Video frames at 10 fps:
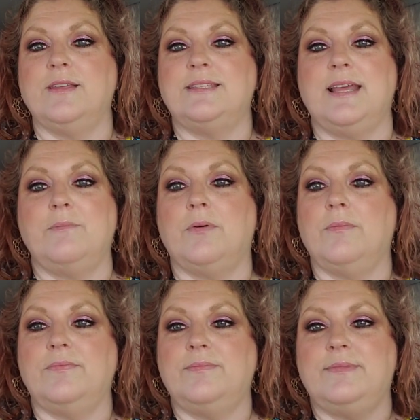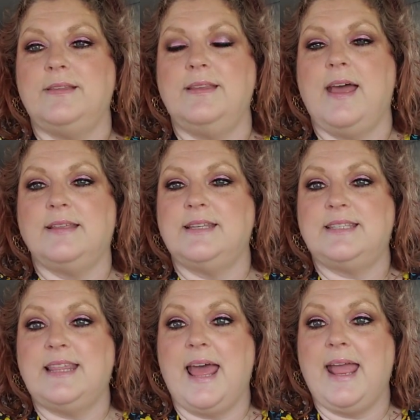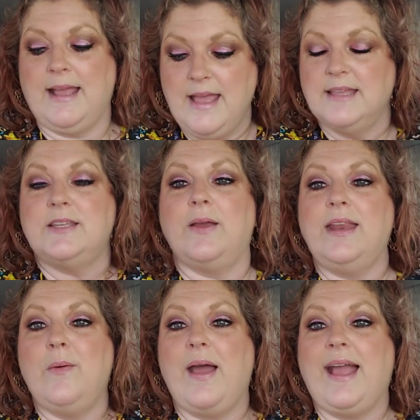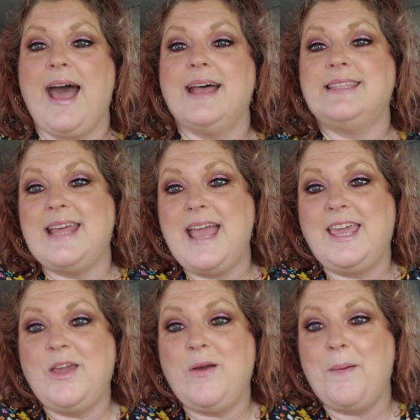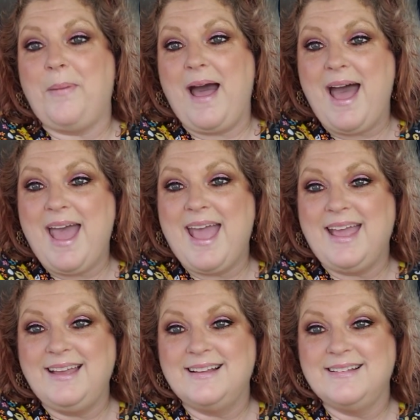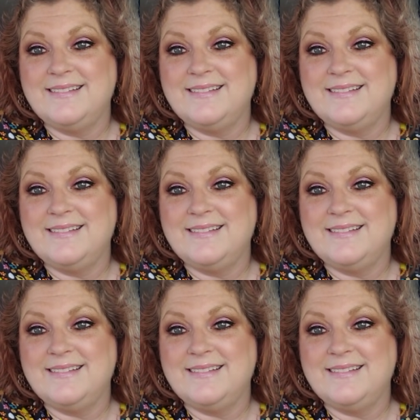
this thing does its thing. So anyway, guys, thank you and bye.